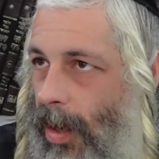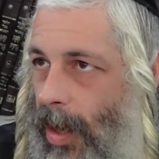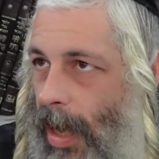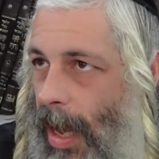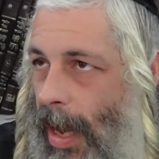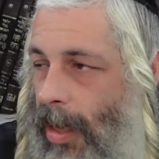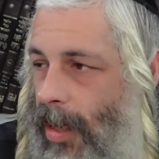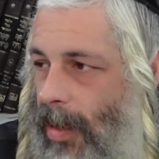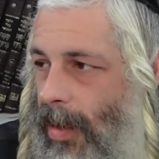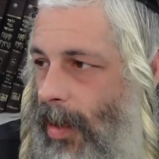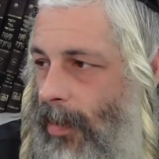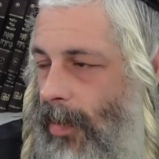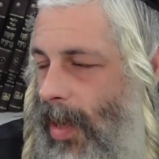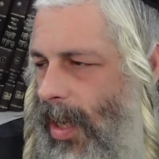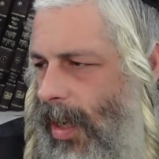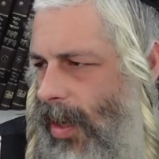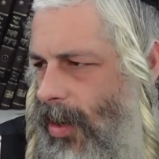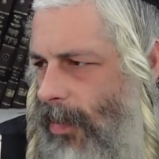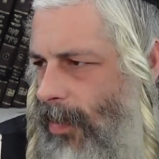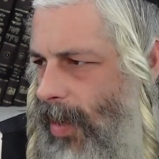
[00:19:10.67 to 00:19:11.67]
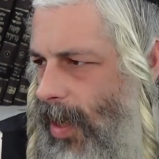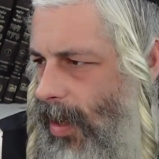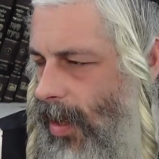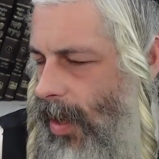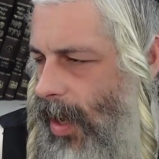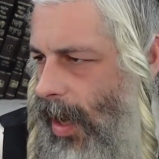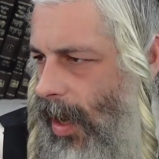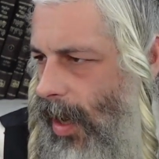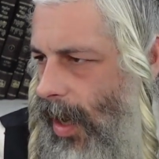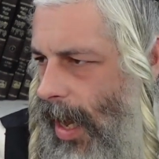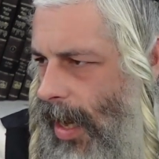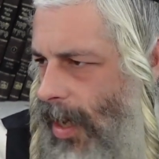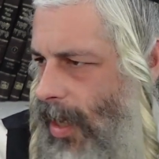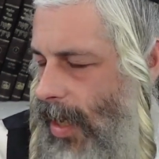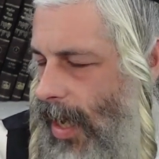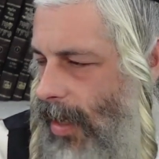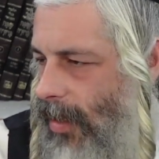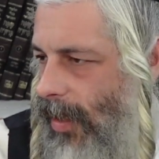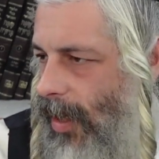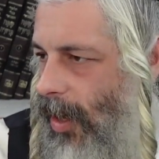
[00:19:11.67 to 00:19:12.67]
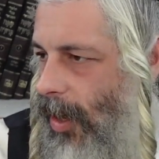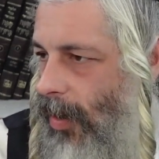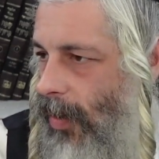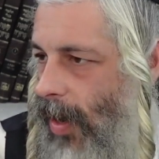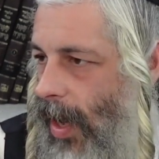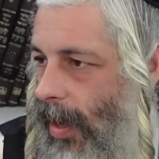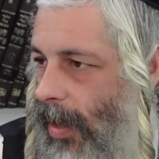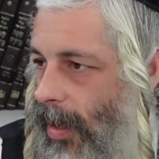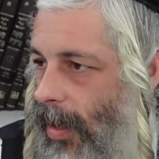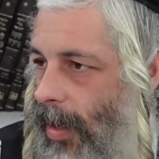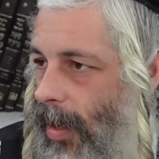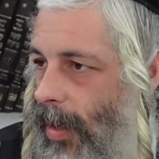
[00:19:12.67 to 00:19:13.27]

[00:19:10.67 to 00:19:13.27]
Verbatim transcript: anything, meaning it could be any Yetzer Hara,